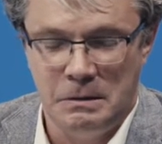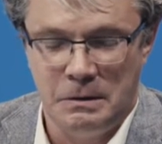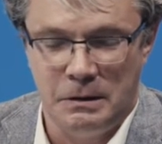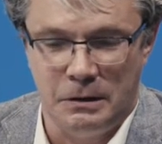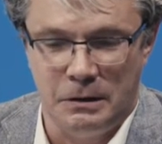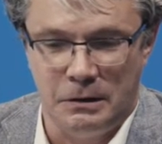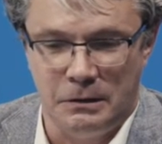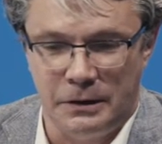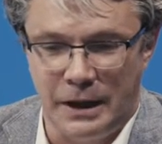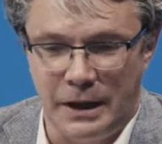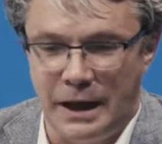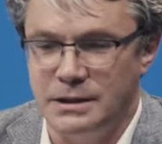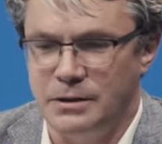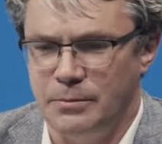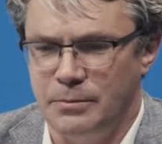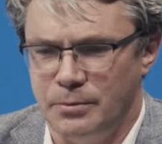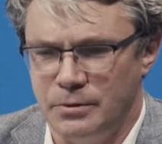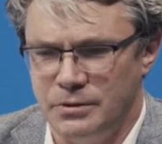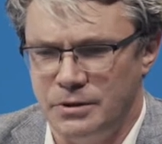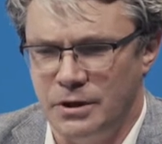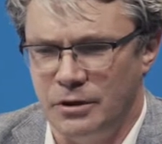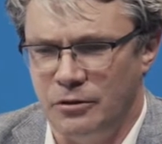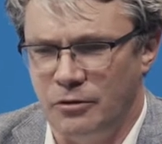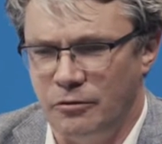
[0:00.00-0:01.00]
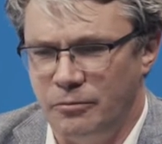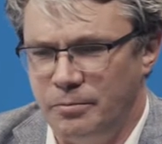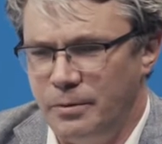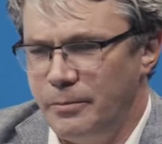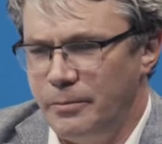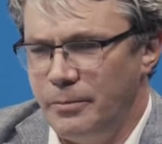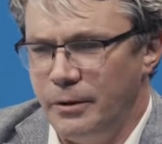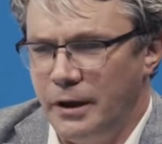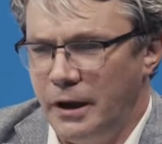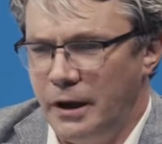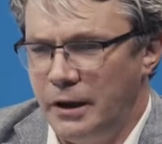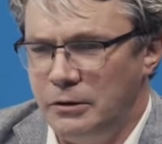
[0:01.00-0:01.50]
uh, uh, of
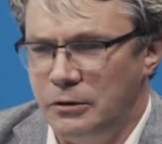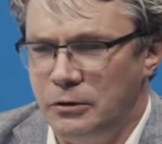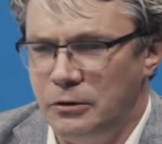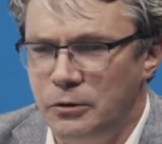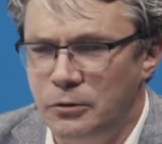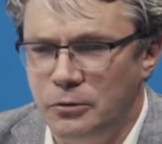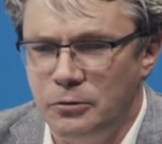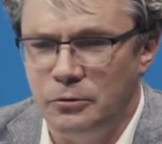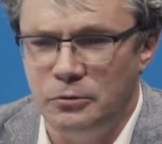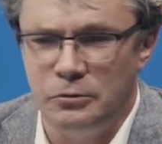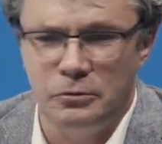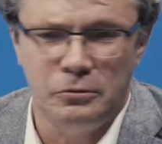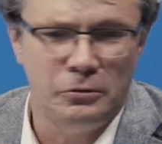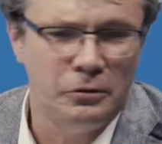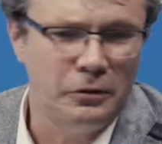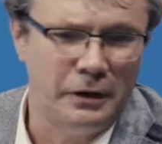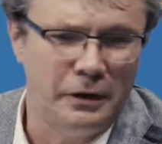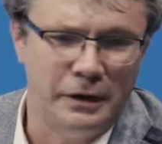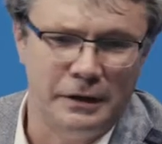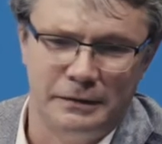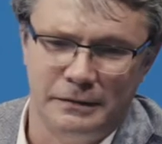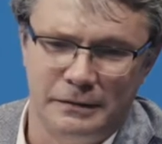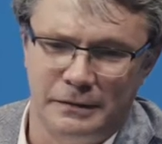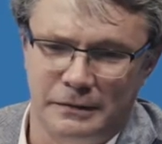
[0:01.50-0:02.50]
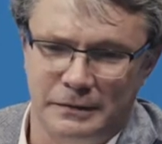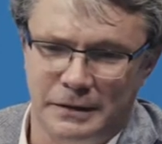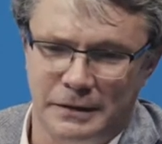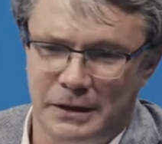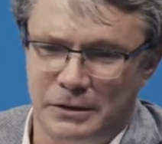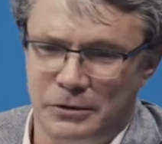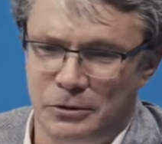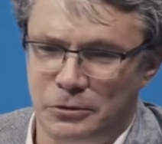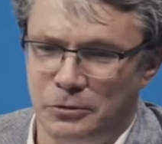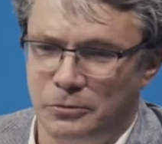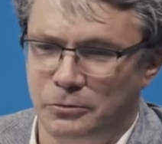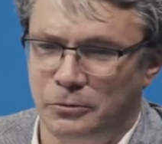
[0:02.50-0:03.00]
people I knew and they
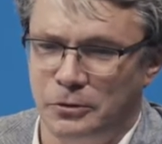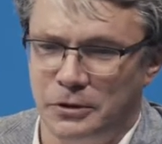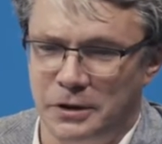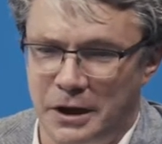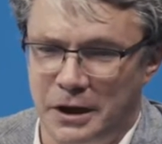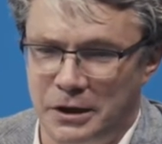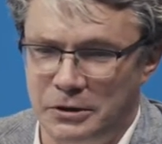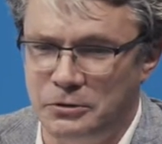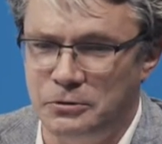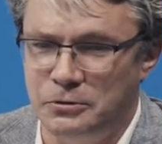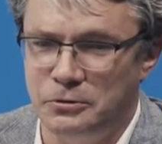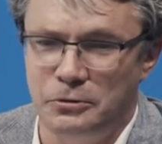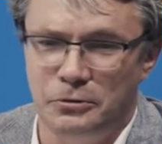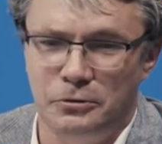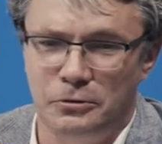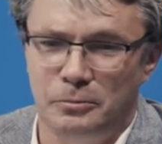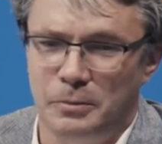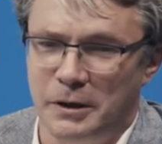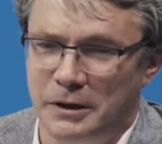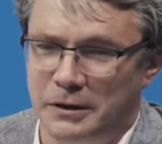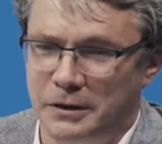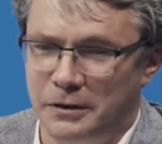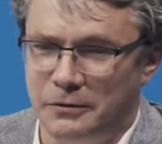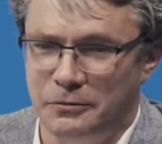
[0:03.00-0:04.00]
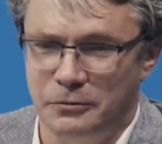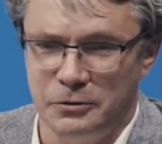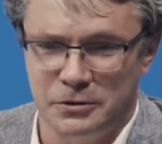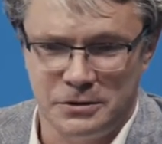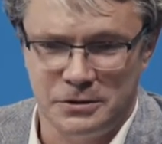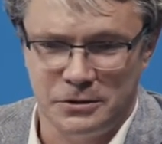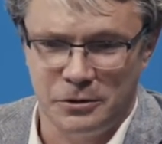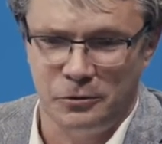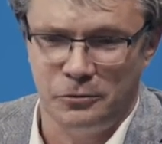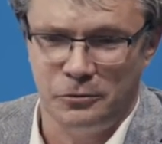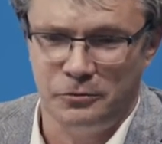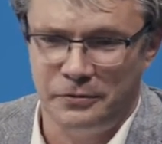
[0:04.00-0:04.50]
knew what I do, but it was
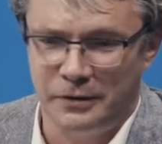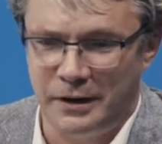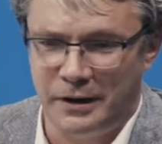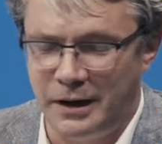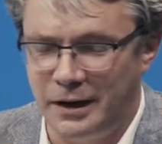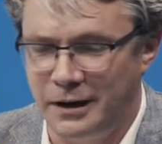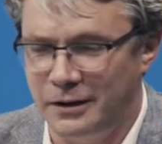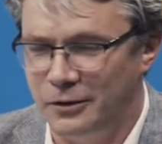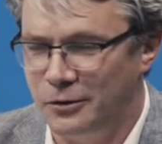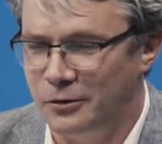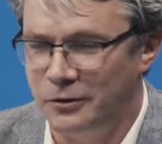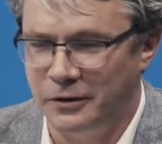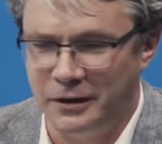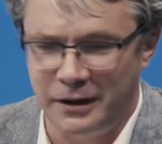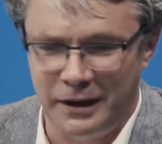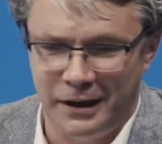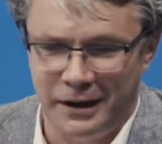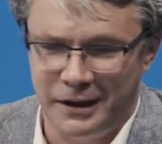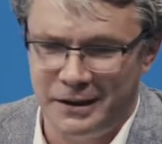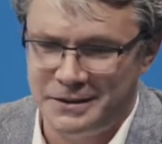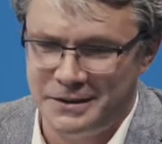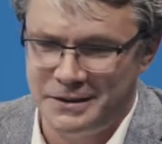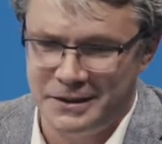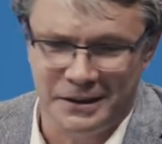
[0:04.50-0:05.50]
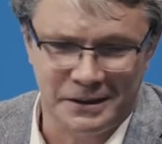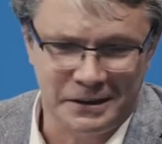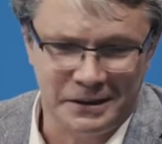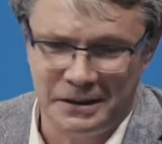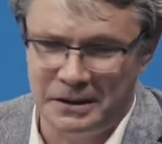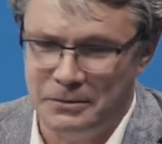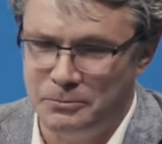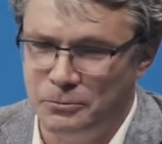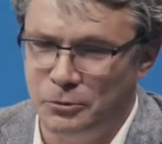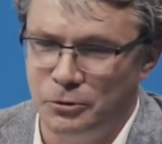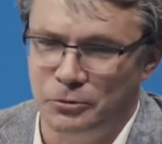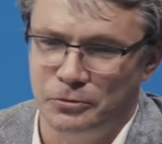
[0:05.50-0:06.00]
so fun. Okay,
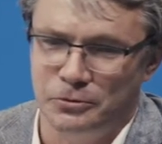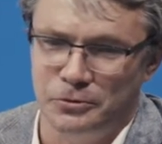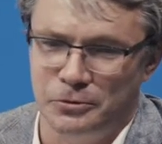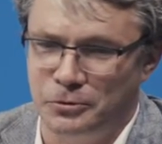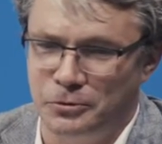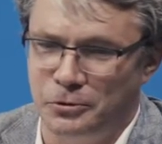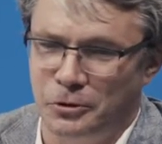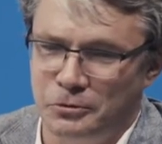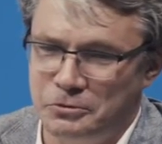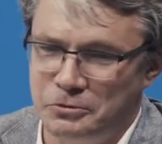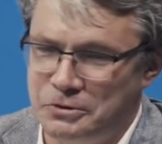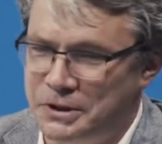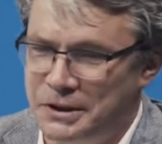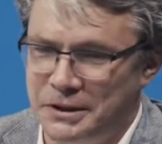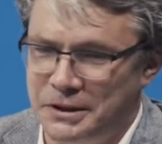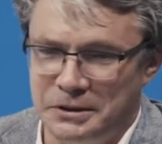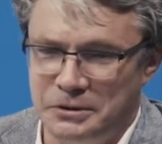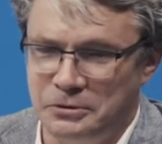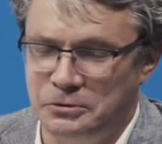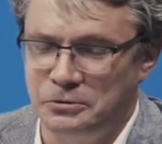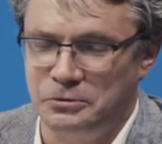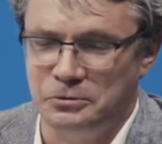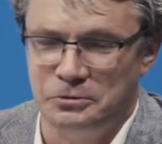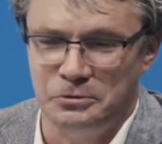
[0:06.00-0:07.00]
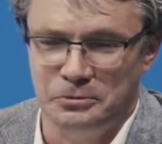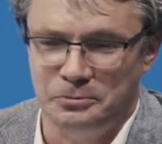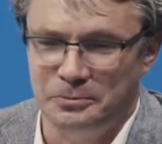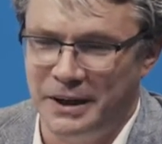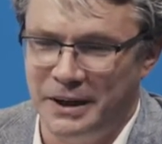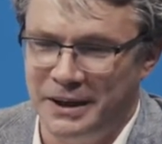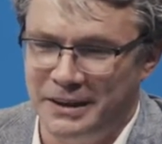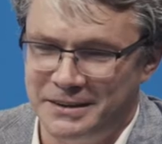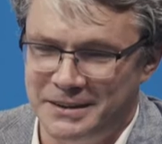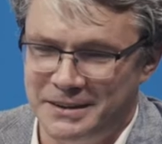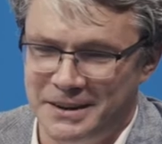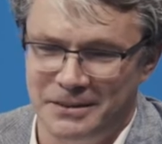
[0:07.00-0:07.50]
Sergey moved to Austria to, to
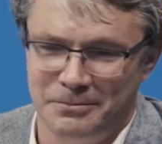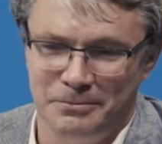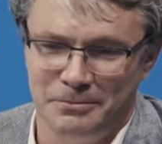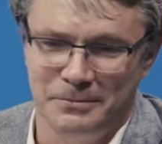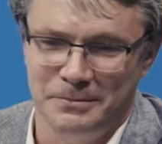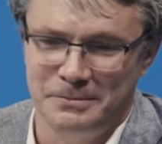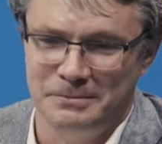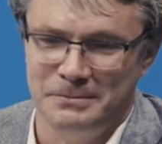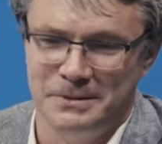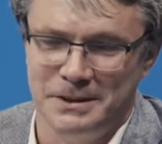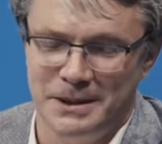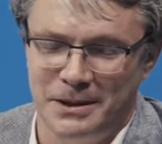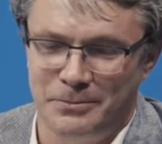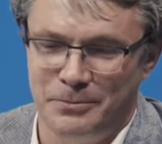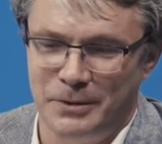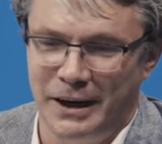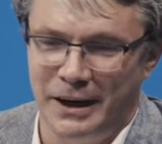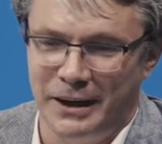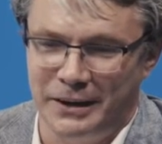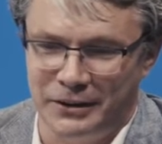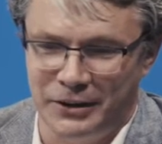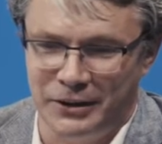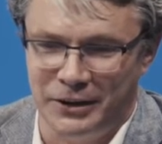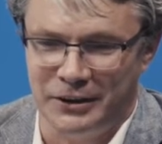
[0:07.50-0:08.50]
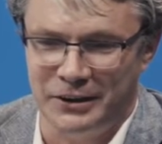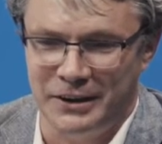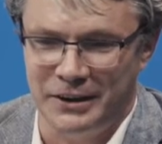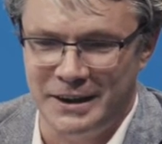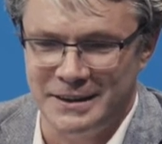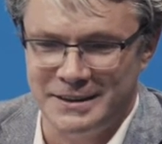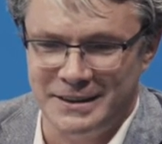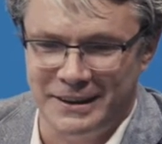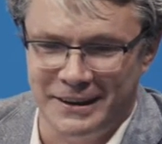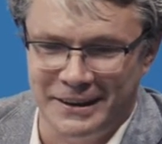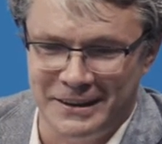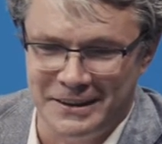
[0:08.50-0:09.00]
make some, some electric
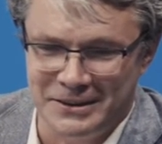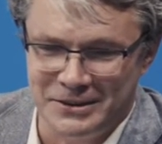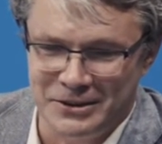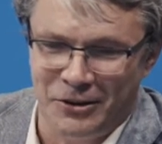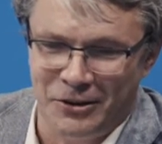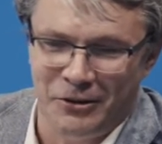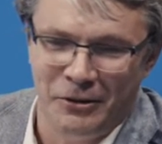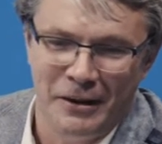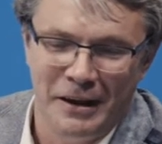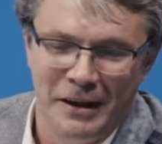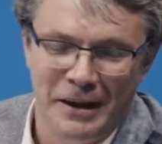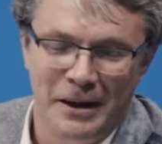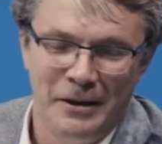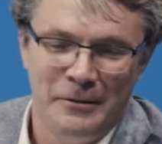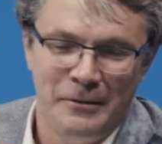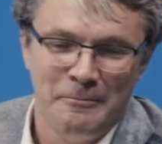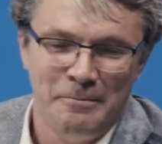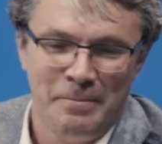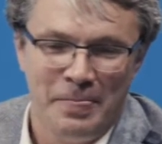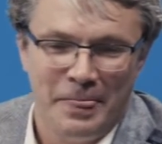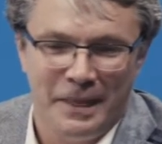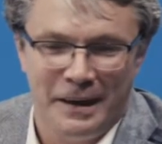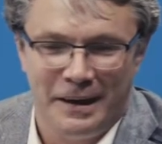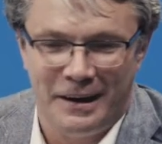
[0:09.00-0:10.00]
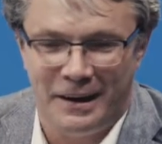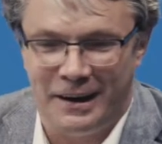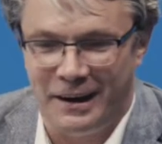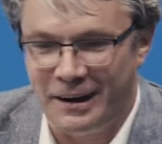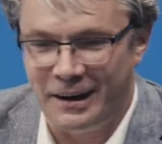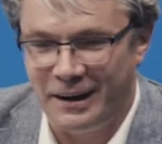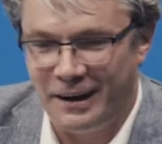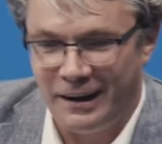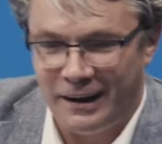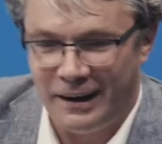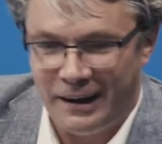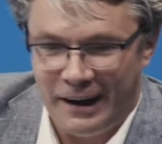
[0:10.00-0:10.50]
Tesla and so ha
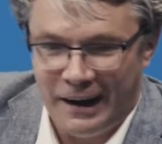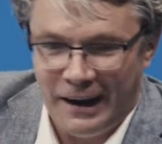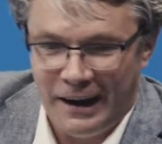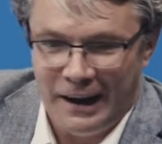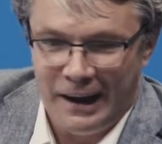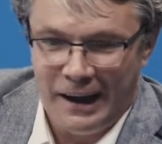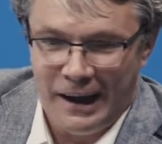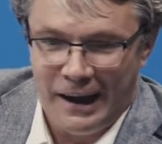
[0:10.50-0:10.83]
ha ha.